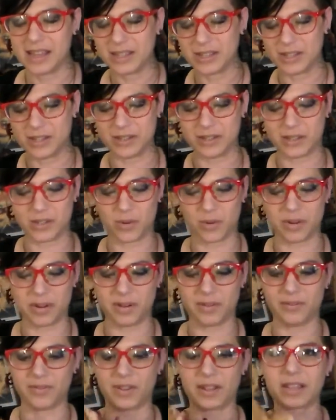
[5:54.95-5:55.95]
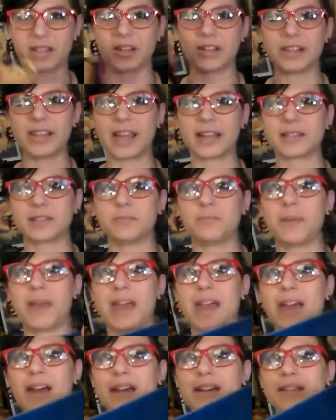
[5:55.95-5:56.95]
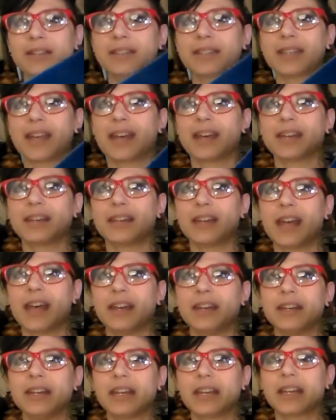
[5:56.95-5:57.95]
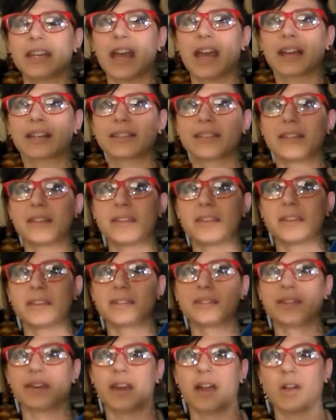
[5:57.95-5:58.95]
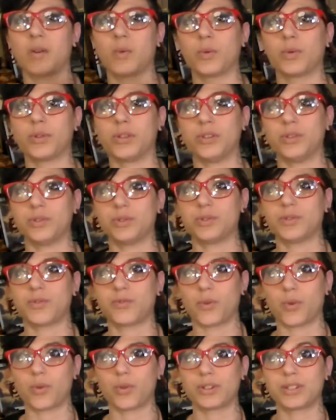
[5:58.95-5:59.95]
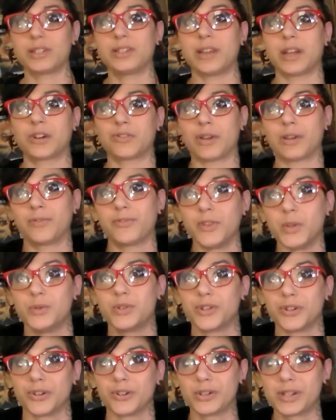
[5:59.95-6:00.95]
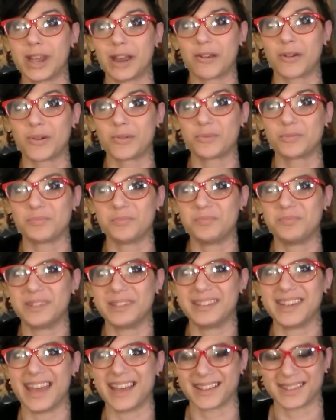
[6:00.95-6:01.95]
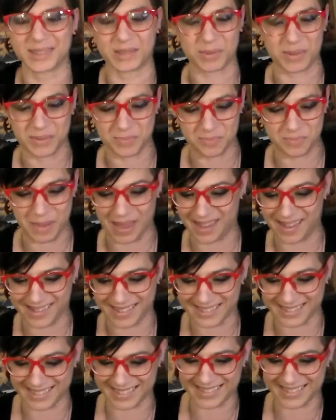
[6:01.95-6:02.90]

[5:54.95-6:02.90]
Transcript: to sort of collect bags and knickknacks and things that I will use to decorate future tarot decks with bags